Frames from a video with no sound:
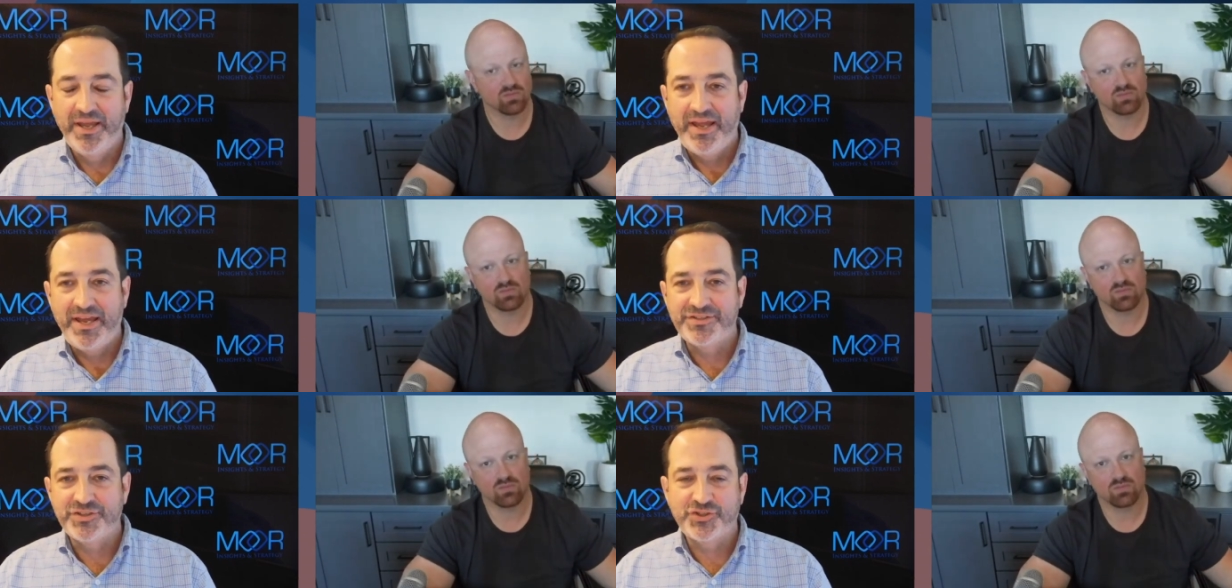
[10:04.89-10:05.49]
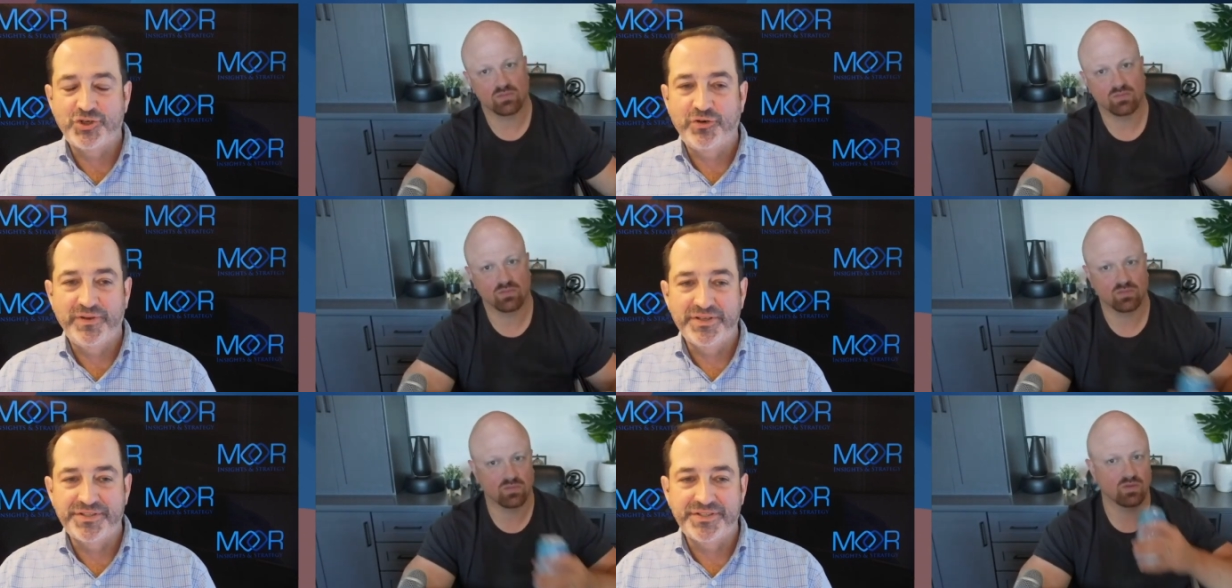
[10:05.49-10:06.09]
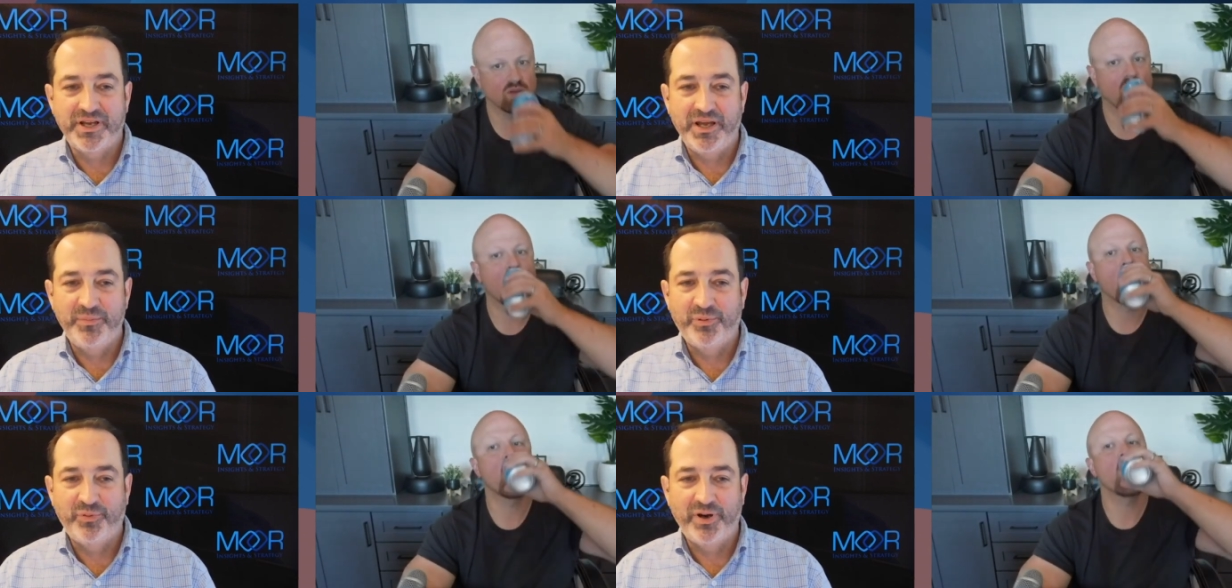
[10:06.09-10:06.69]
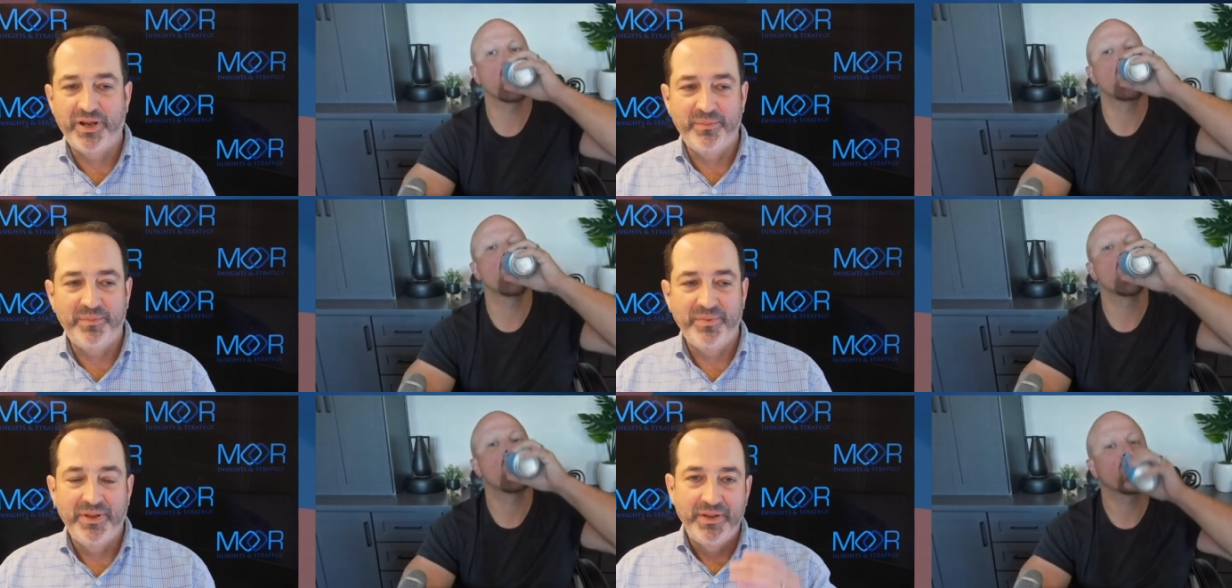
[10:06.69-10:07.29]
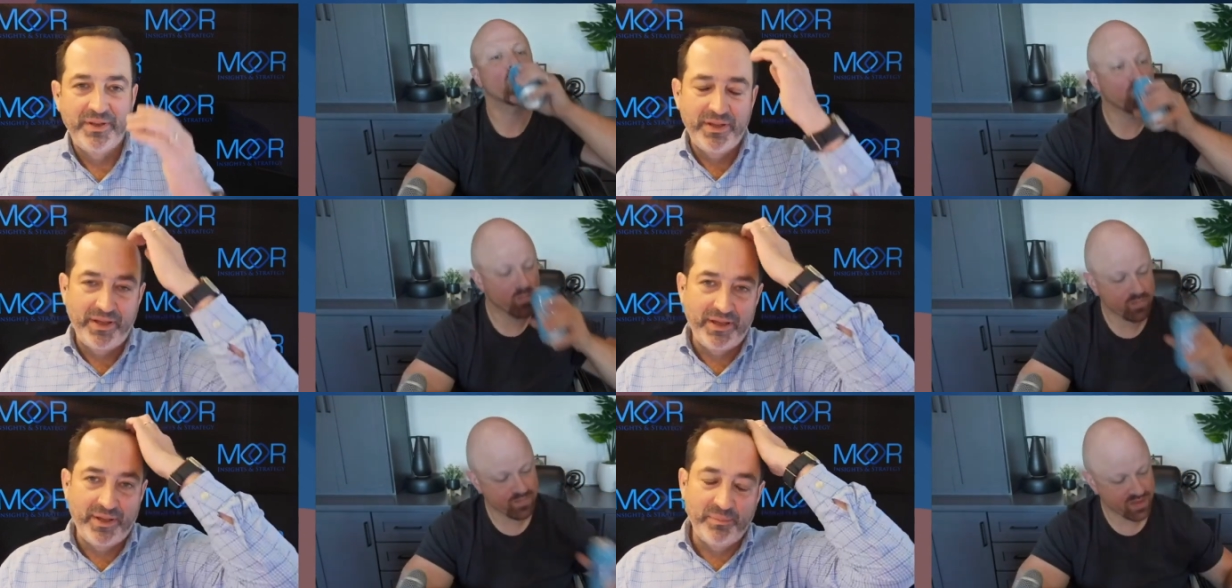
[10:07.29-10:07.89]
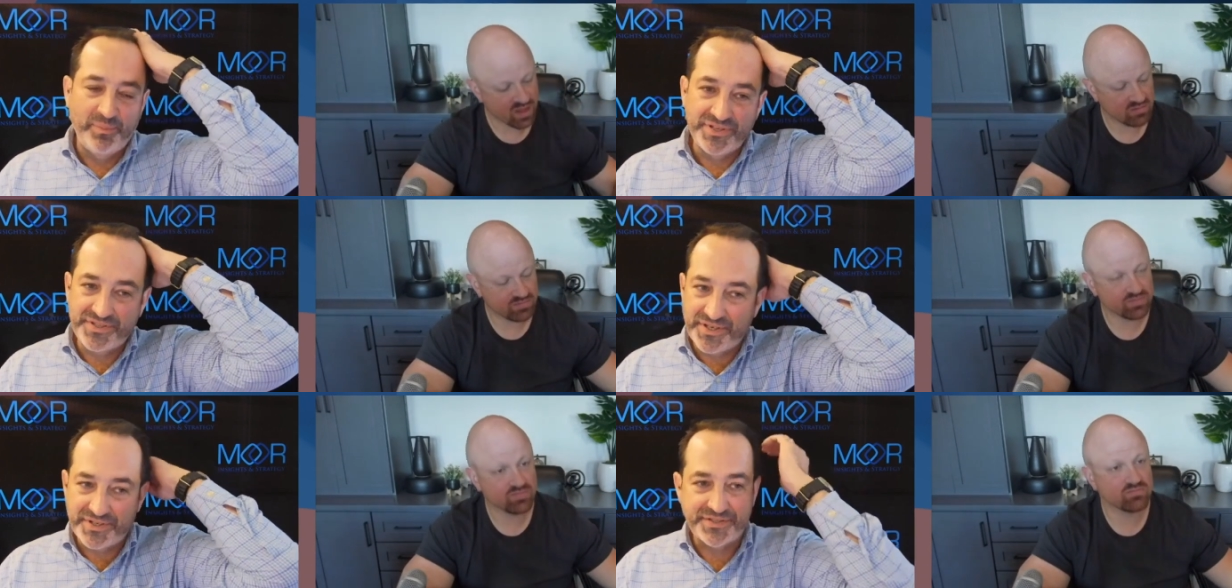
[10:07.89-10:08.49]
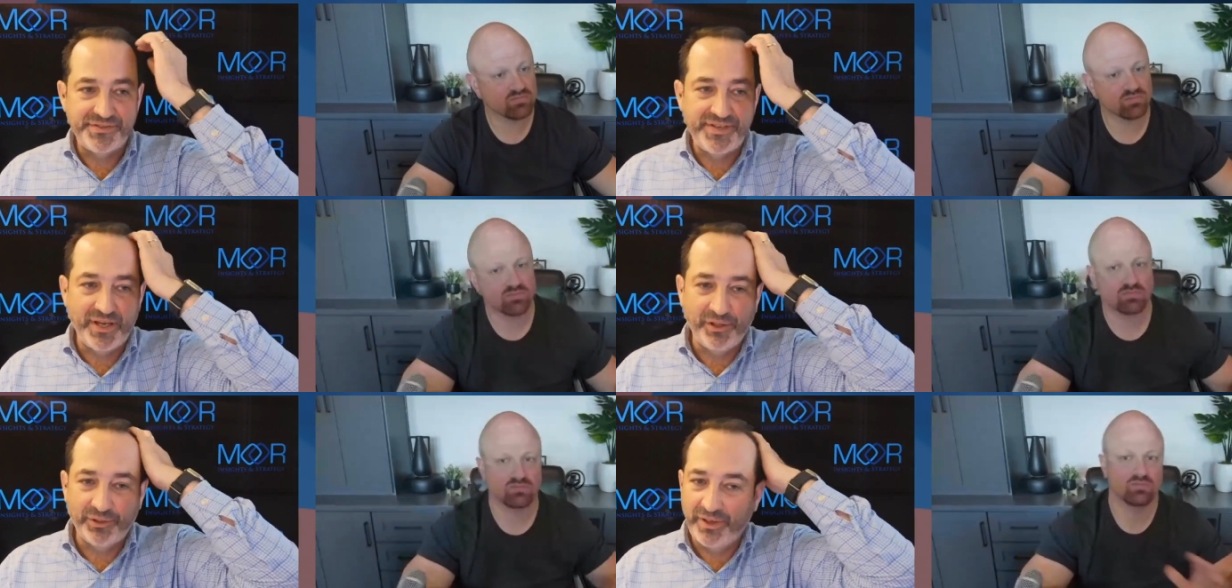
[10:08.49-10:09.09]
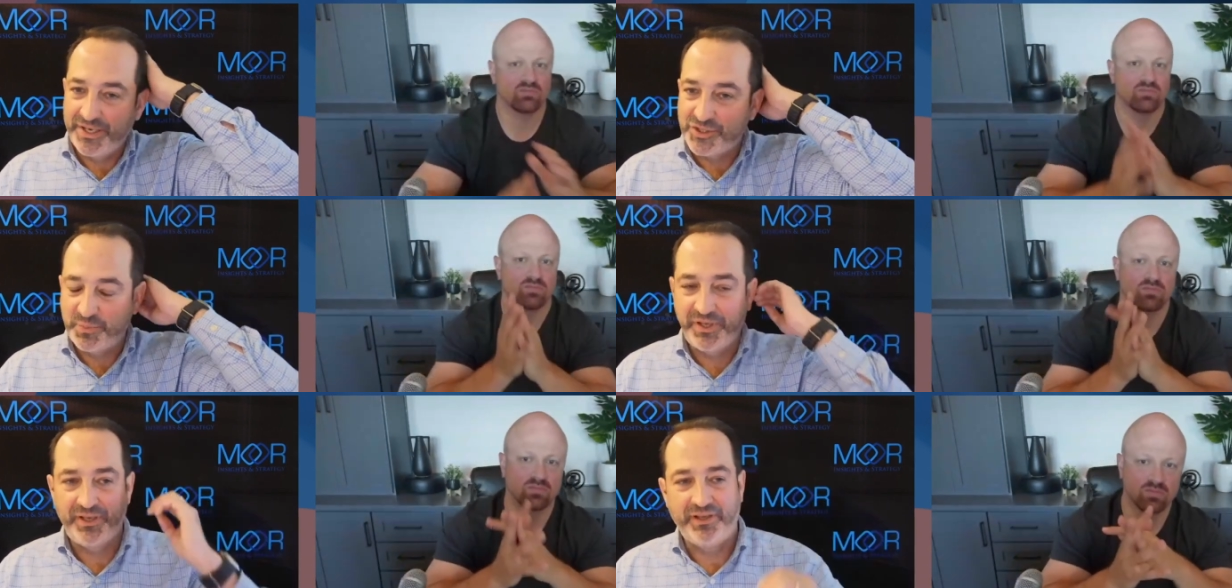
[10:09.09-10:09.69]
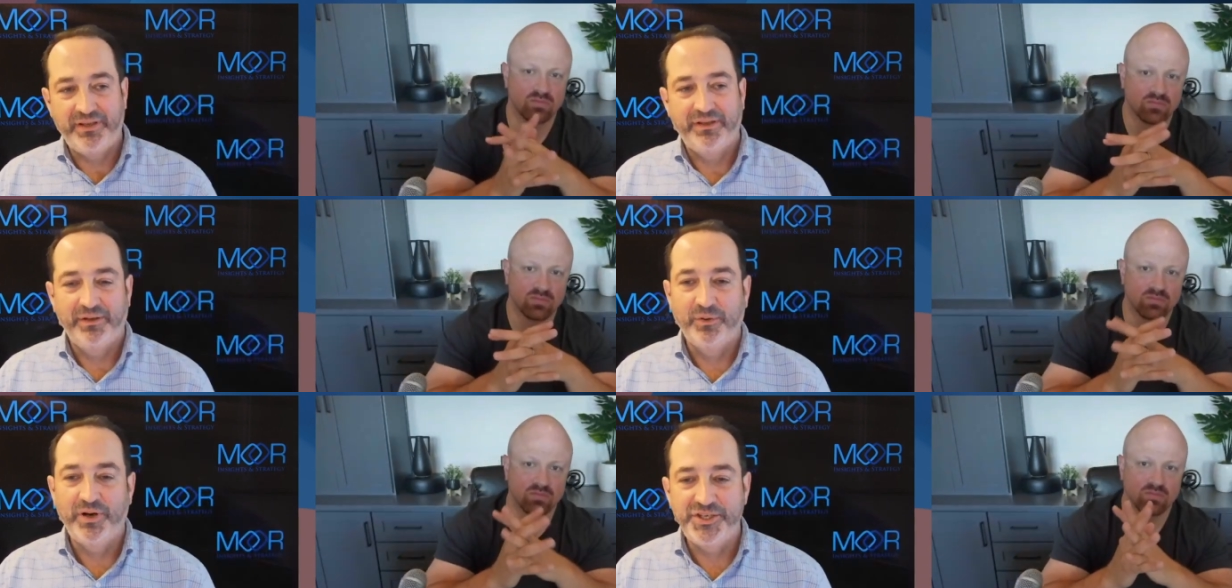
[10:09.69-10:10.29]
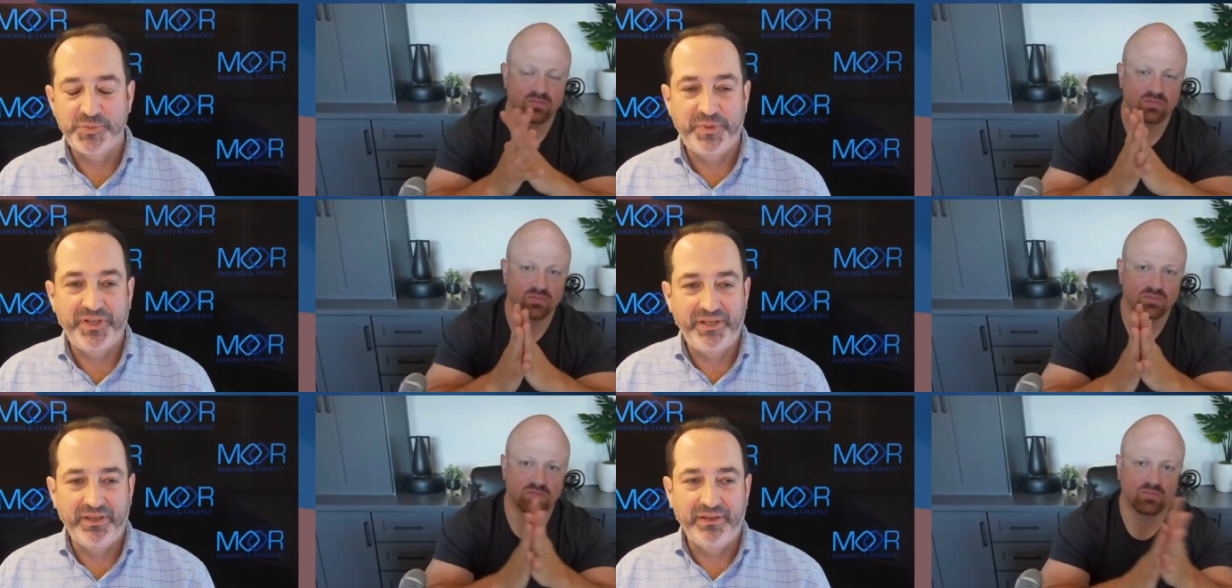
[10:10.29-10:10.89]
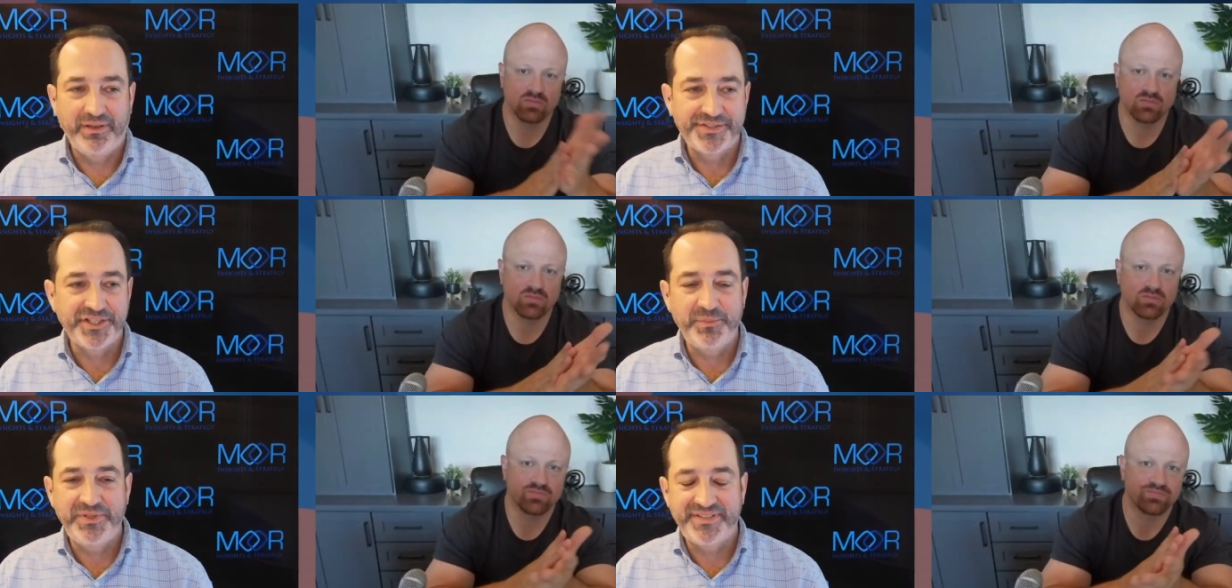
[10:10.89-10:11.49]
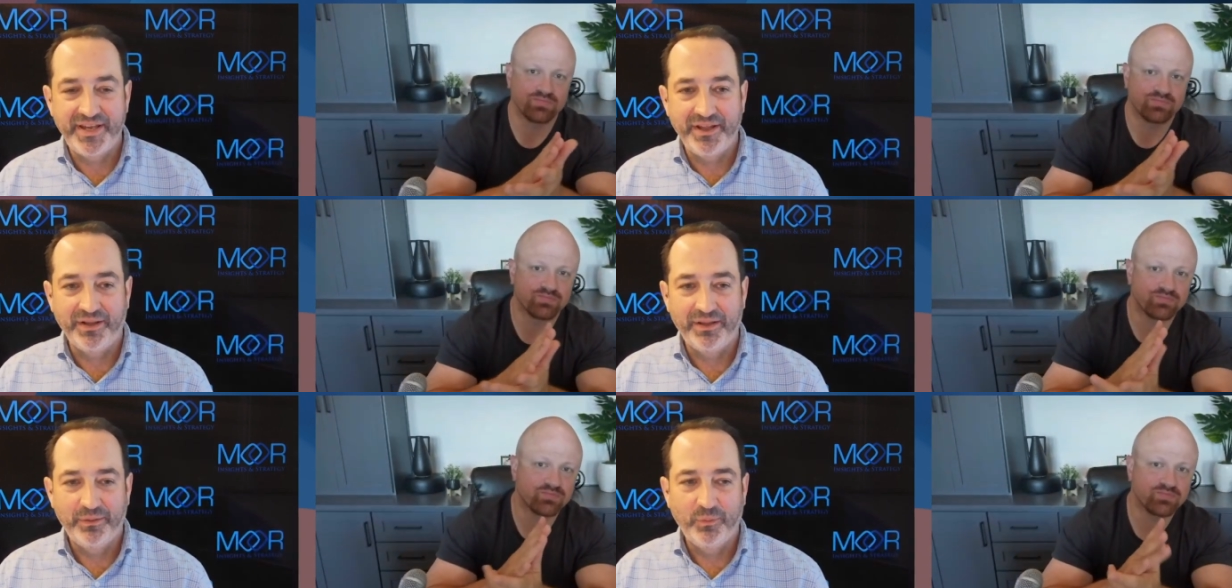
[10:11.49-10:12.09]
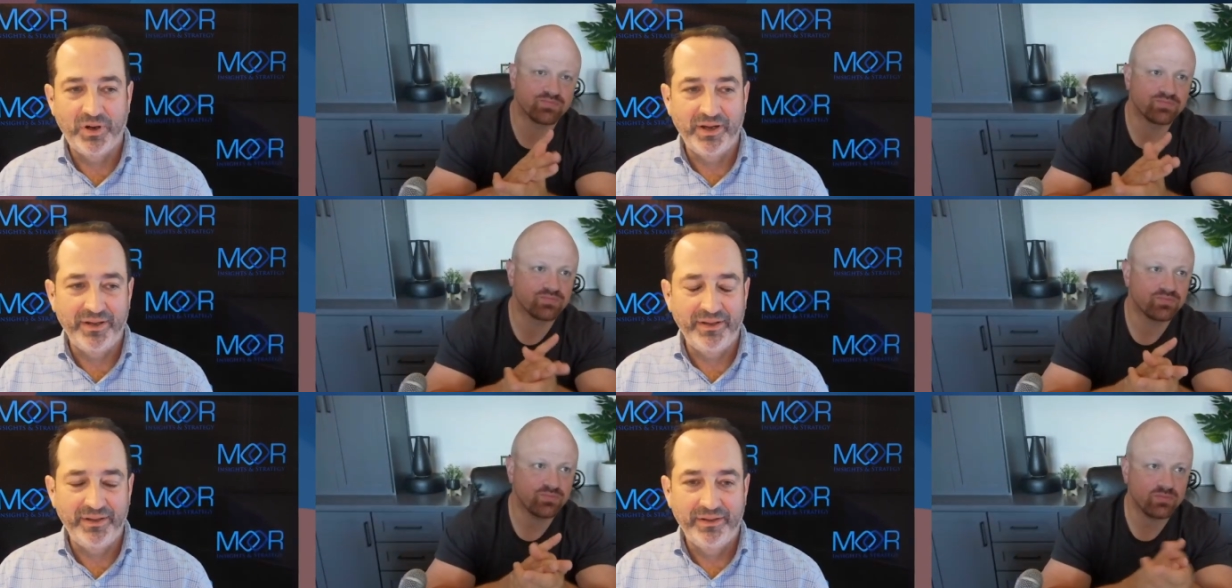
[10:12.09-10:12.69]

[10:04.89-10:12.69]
Speaker 1: as a service on prem uh, business, Dell or HP or HPE? It's going to be Dell. Why?